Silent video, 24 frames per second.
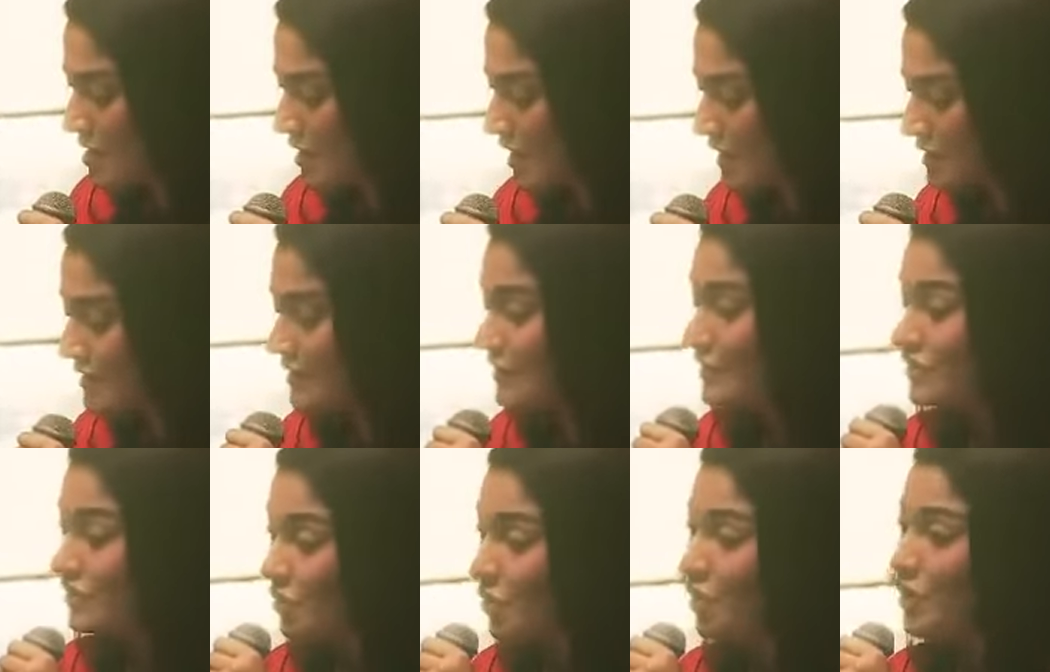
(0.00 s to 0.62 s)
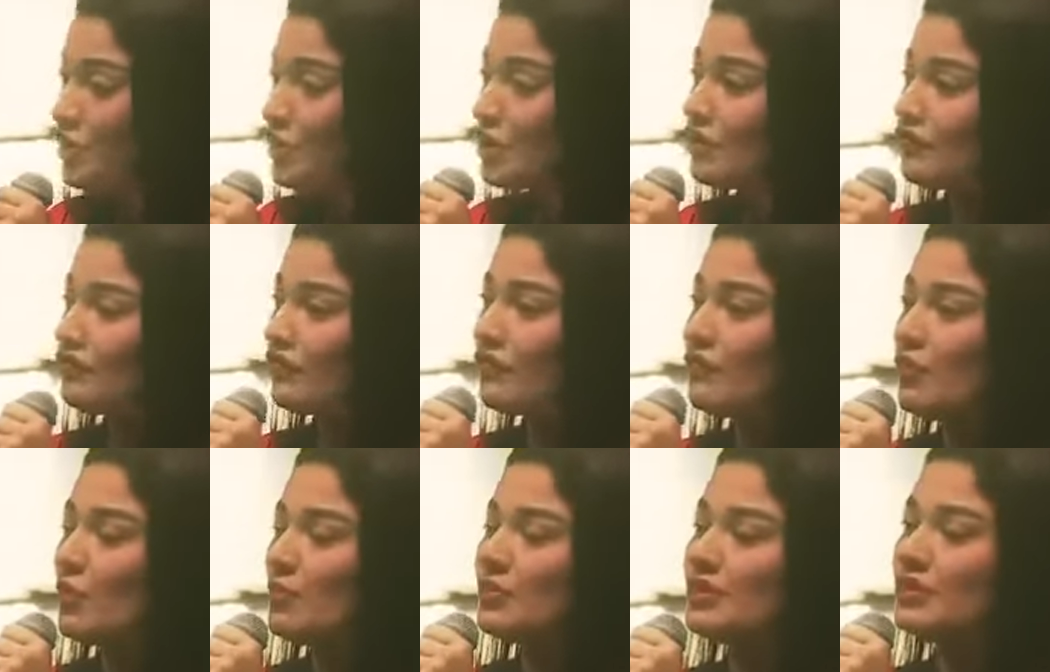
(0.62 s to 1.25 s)
It's the story of
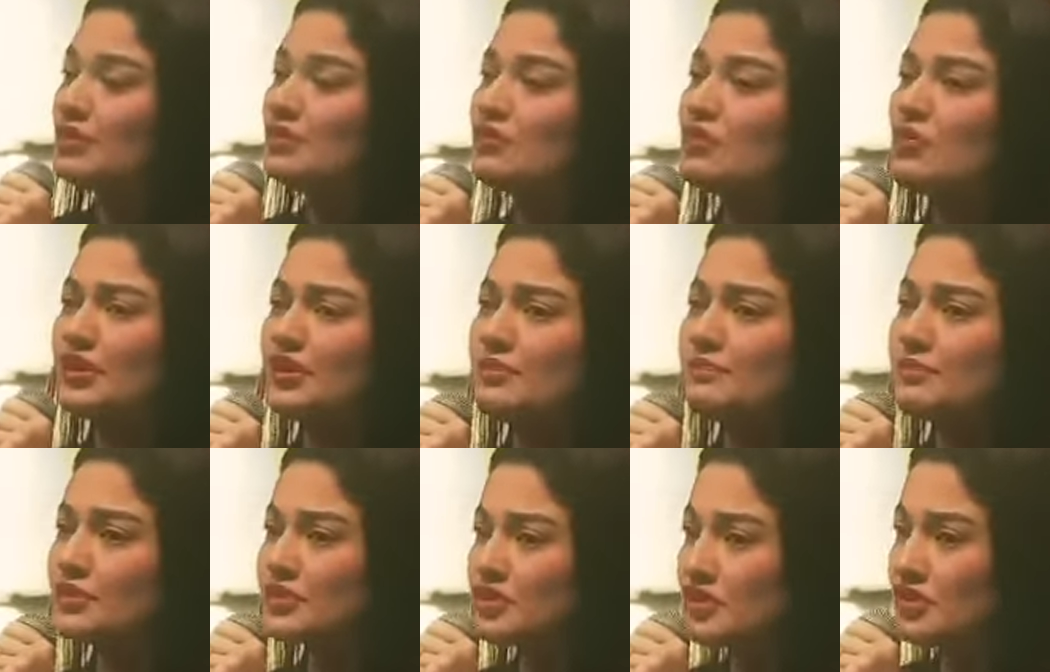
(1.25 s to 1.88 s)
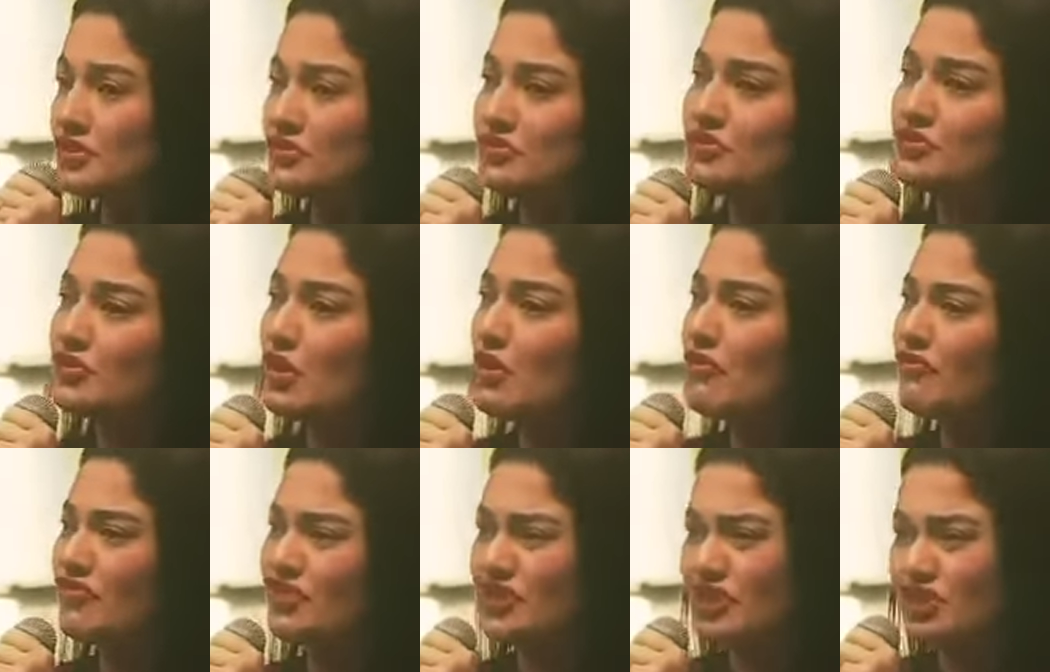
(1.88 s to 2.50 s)
a woman who, in pursuit
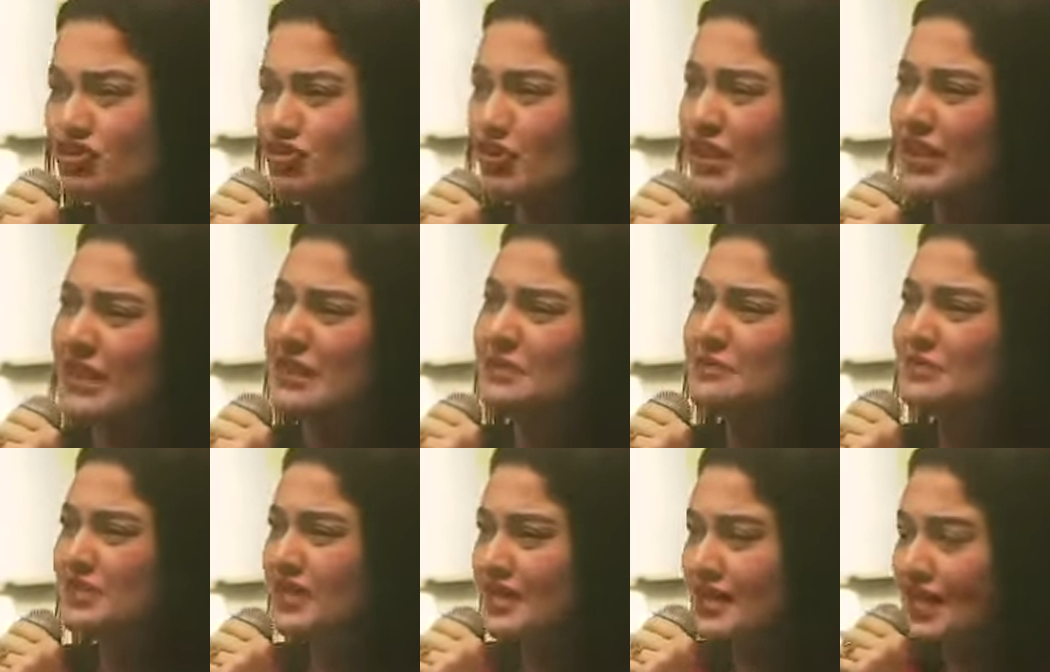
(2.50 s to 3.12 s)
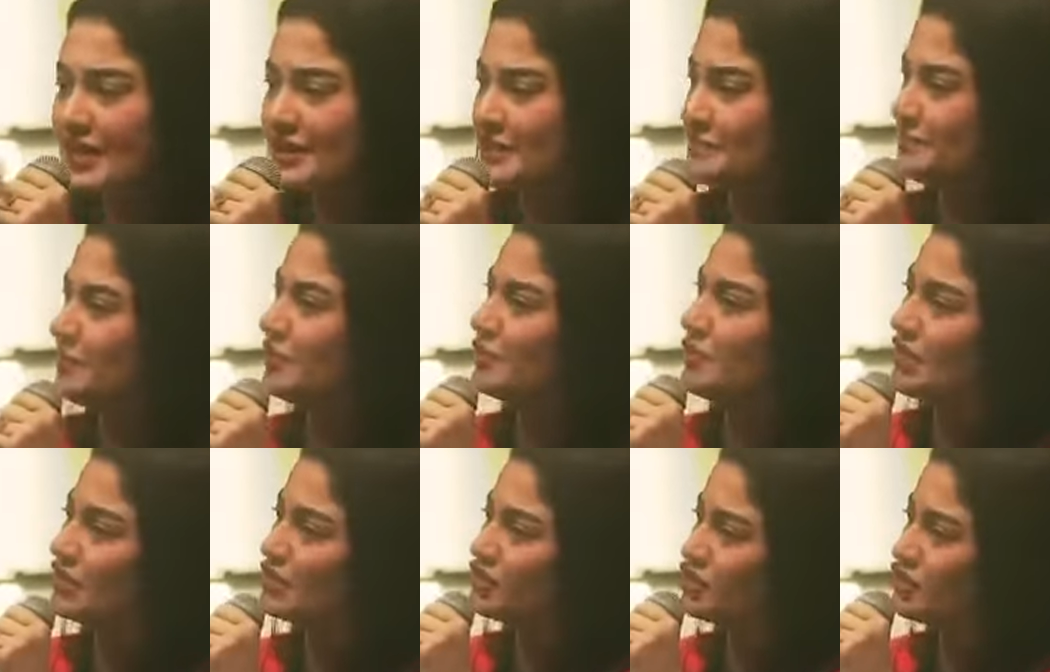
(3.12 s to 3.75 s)
of her dreams and
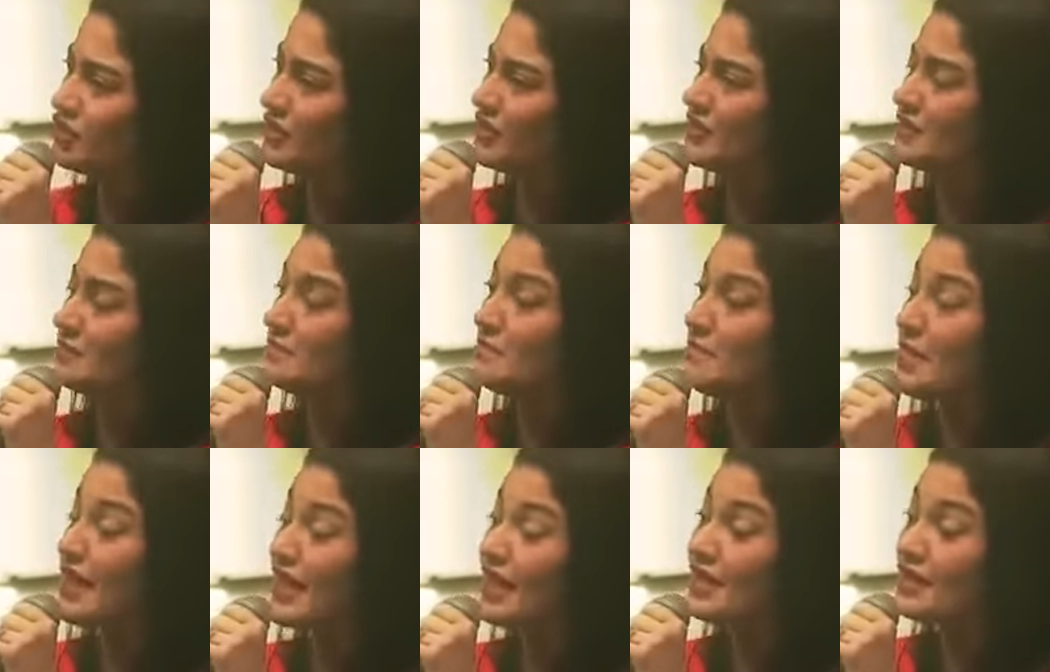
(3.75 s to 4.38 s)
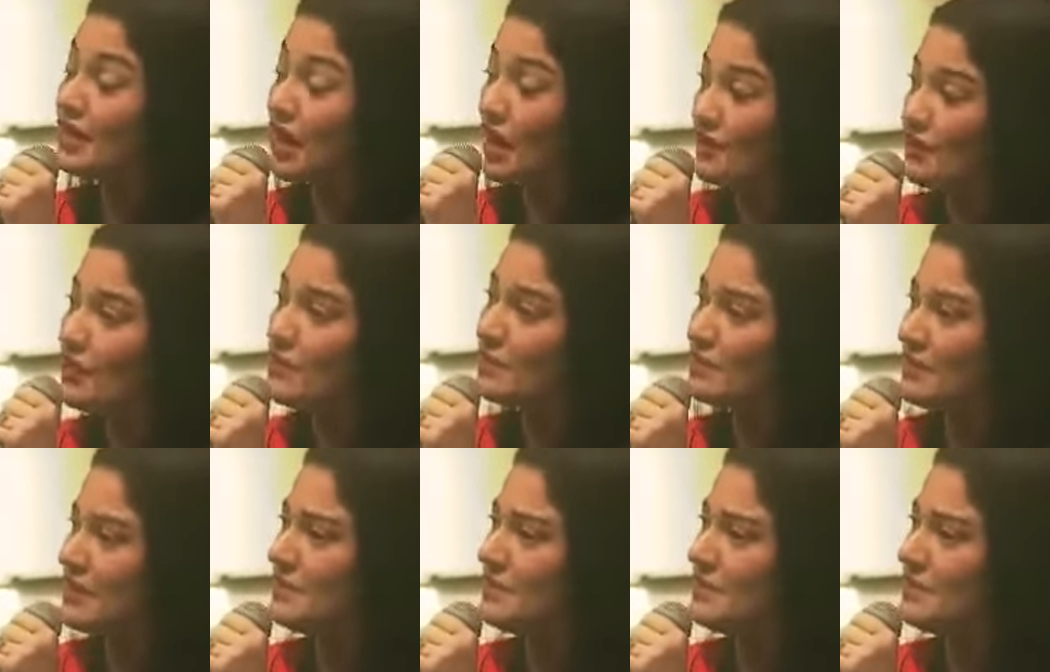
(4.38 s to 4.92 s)
aspirations, made other